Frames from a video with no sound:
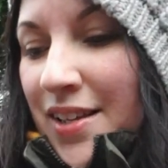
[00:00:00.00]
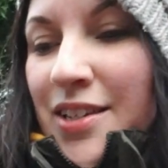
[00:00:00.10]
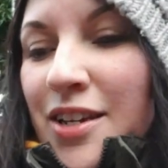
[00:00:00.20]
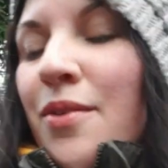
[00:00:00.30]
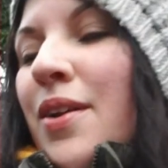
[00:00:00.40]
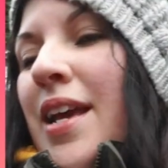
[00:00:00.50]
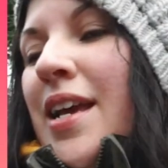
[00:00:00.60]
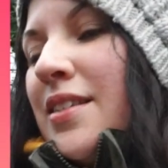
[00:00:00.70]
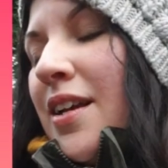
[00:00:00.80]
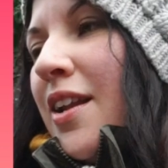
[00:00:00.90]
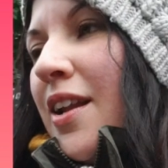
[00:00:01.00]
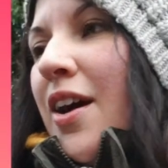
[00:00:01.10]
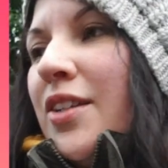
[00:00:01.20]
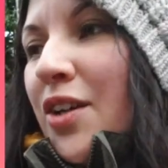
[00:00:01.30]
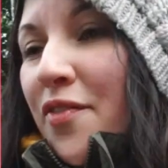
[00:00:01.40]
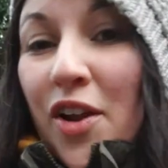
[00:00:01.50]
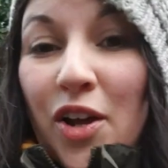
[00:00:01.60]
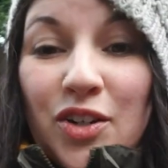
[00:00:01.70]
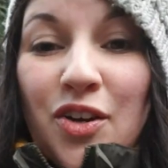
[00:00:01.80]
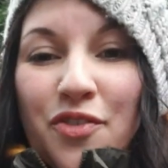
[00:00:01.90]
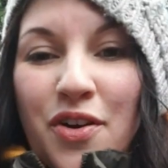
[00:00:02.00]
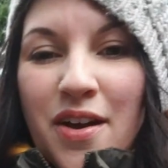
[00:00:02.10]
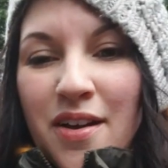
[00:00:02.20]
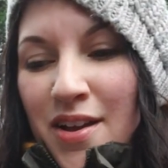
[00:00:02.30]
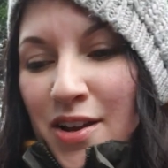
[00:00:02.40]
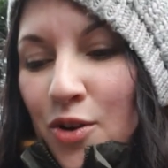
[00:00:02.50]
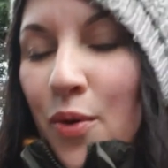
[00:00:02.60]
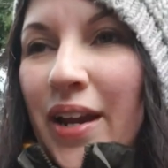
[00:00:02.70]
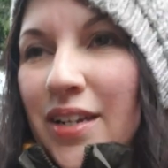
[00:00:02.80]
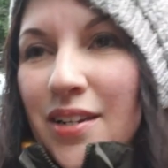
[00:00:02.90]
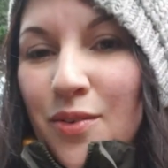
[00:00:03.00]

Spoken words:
you release a lot of great